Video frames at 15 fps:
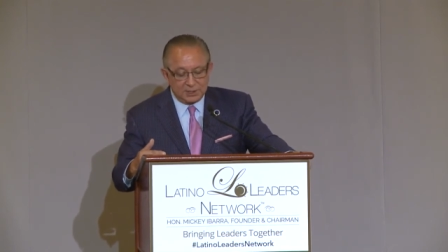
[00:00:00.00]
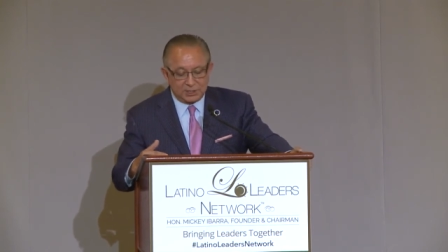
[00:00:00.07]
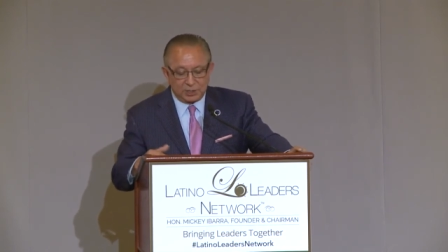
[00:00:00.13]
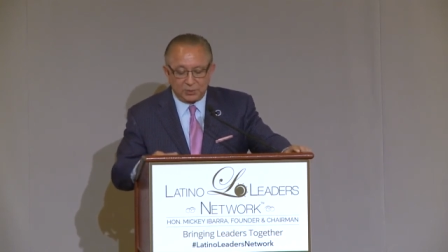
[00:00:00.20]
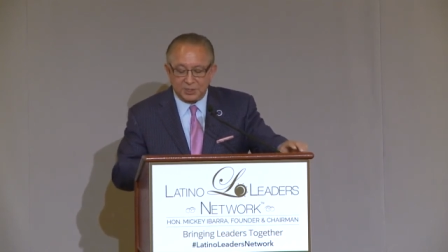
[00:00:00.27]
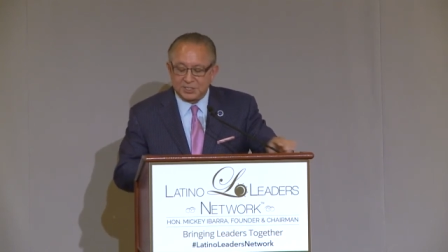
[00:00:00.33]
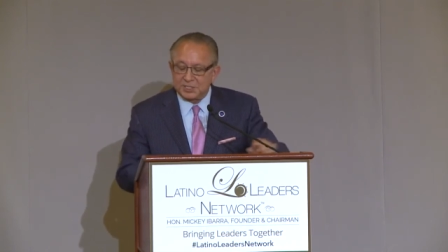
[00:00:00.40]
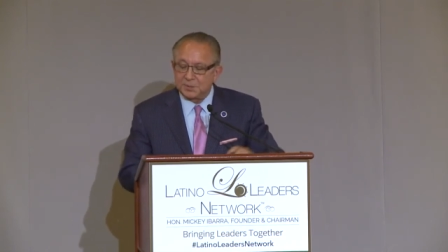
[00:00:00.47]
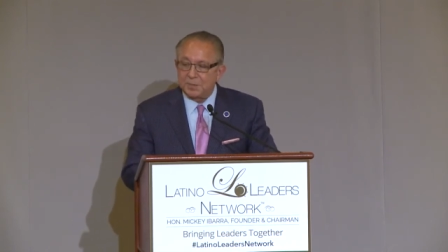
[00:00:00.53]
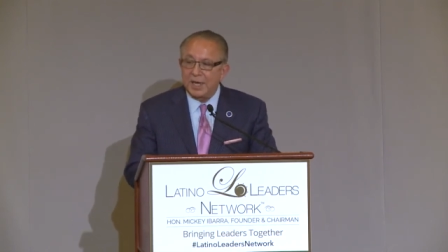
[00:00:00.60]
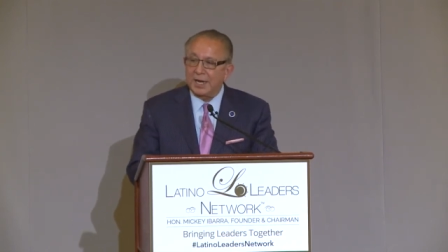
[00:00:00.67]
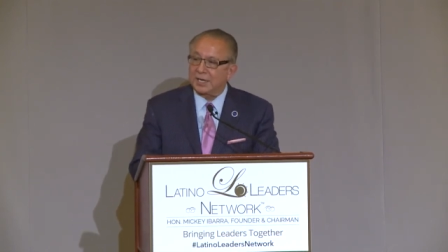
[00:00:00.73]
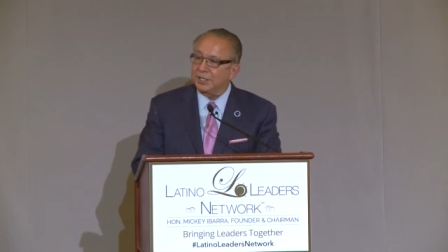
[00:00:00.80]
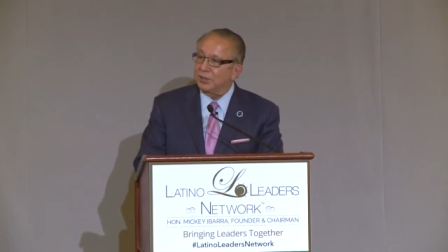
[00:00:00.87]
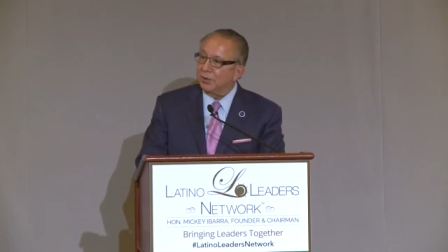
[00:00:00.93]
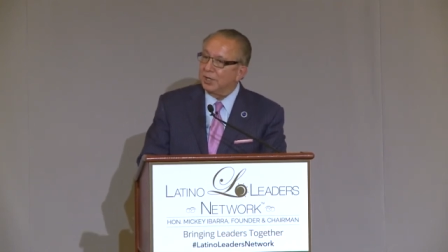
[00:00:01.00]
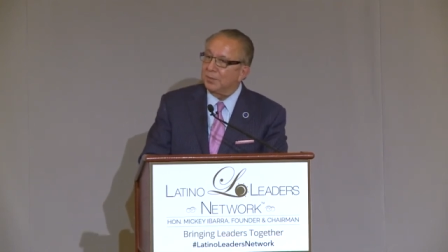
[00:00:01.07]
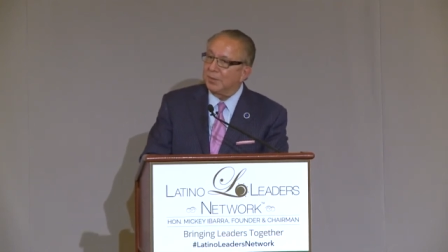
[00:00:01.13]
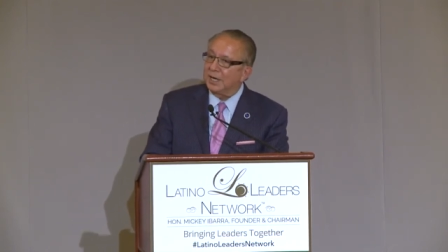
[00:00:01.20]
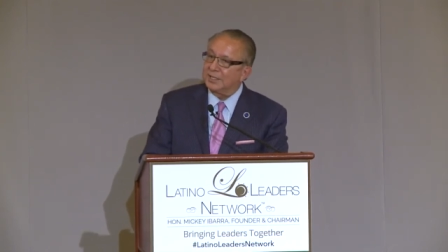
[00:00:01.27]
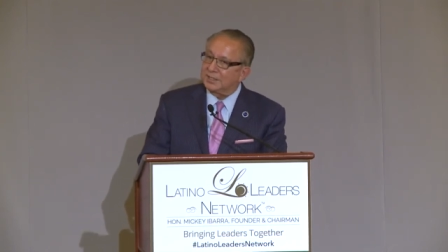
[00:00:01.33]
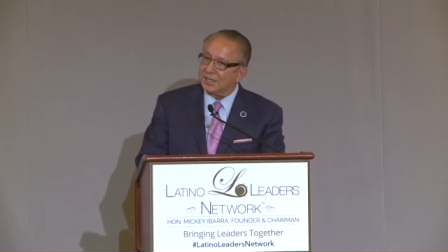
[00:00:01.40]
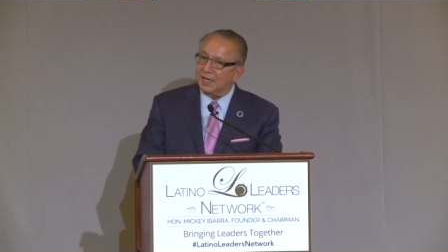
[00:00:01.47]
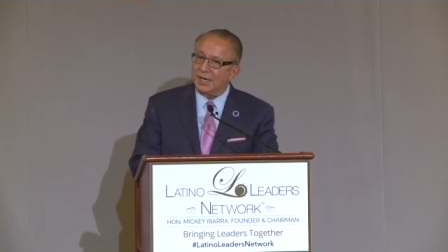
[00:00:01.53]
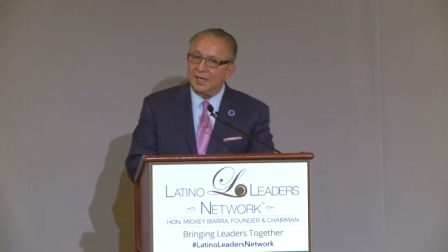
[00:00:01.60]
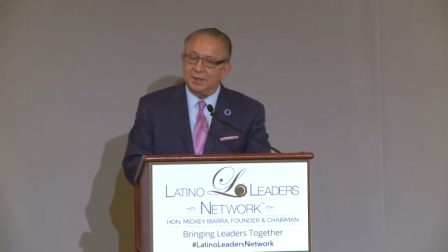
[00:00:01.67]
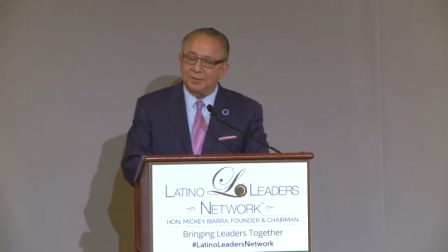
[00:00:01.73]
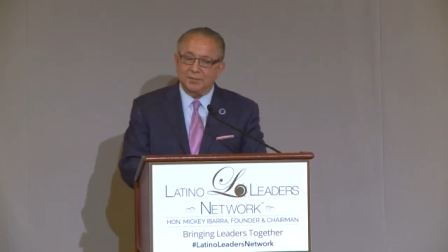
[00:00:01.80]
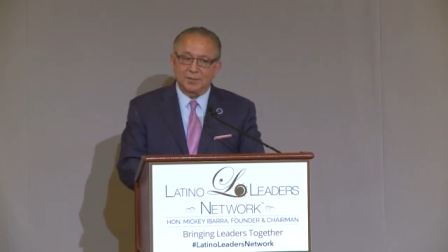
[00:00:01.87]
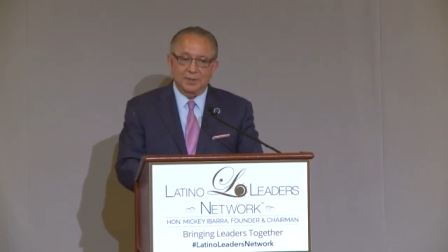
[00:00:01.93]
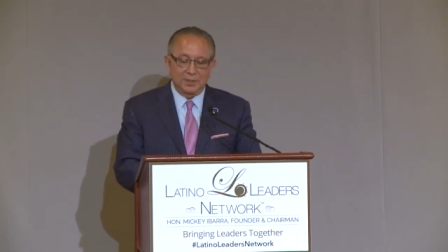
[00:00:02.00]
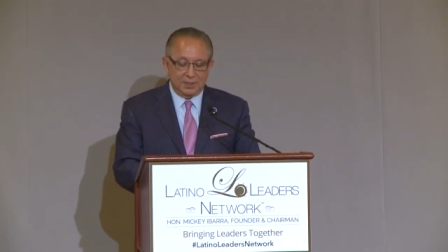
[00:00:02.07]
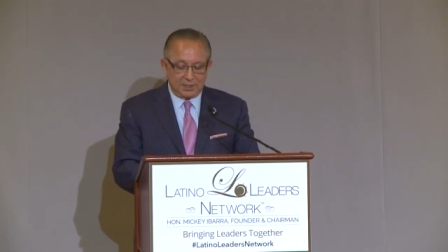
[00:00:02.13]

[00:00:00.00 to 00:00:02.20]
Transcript: to respect during my time